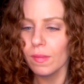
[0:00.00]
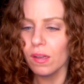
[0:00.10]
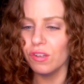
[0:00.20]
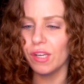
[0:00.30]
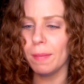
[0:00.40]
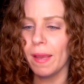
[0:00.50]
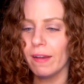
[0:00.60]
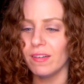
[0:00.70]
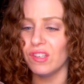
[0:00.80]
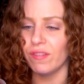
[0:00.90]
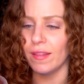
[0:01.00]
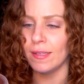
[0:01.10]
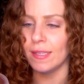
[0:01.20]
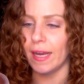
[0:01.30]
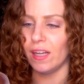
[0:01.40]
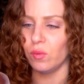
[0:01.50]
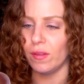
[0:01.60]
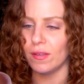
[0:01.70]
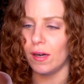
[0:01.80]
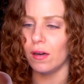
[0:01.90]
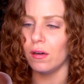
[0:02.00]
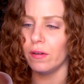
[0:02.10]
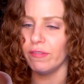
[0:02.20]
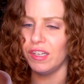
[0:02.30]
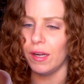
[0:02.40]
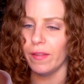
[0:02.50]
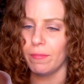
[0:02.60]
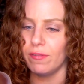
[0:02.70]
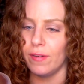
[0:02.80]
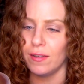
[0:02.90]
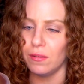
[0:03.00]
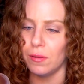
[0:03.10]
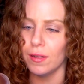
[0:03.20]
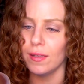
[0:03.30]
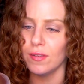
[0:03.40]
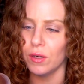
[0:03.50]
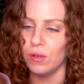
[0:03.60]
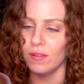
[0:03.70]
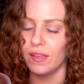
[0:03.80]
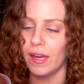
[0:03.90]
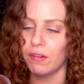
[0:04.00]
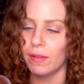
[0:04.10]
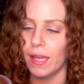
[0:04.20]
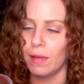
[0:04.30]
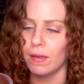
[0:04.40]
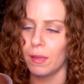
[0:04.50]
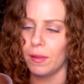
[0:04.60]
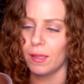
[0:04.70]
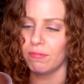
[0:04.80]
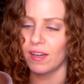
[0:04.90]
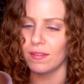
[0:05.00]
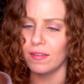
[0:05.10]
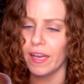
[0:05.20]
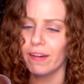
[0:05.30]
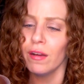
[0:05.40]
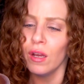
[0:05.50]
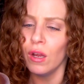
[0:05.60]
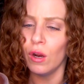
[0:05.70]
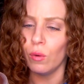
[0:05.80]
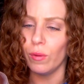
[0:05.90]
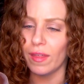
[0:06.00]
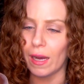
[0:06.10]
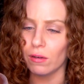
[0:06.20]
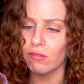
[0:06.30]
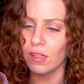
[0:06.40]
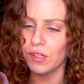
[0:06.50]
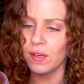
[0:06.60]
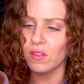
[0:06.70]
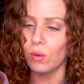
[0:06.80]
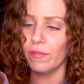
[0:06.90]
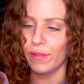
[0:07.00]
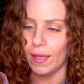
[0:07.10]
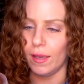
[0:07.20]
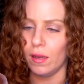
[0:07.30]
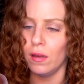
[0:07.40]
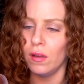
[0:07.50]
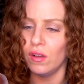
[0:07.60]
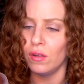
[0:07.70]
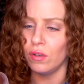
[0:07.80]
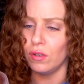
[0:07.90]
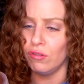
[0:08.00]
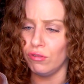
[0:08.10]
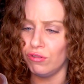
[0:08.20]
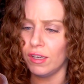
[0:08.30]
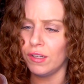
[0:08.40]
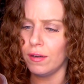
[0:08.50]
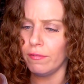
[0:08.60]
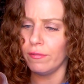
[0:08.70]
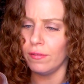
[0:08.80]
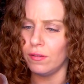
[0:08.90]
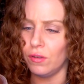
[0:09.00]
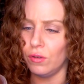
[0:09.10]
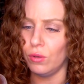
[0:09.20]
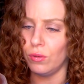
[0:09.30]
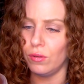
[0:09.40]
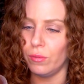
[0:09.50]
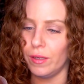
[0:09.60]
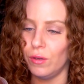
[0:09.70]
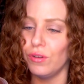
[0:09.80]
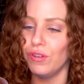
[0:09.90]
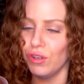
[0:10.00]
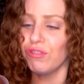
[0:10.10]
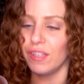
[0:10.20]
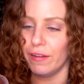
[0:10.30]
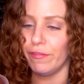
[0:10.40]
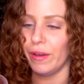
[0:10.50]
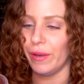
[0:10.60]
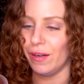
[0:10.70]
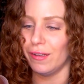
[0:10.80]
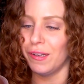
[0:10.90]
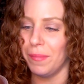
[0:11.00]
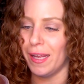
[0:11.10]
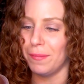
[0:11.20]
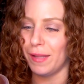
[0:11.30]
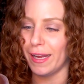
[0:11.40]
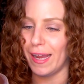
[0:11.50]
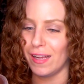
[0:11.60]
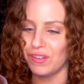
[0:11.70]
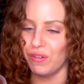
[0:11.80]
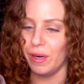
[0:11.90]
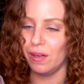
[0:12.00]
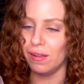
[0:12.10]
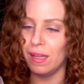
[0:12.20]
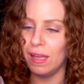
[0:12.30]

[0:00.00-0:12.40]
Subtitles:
Shape hair and strengthen styles with this alcohol-free gel that provides long-lasting hold to naturally and chemically processed hair without crunchiness or flaking. Nutritive, there we go, Jamaican Black Castor Oil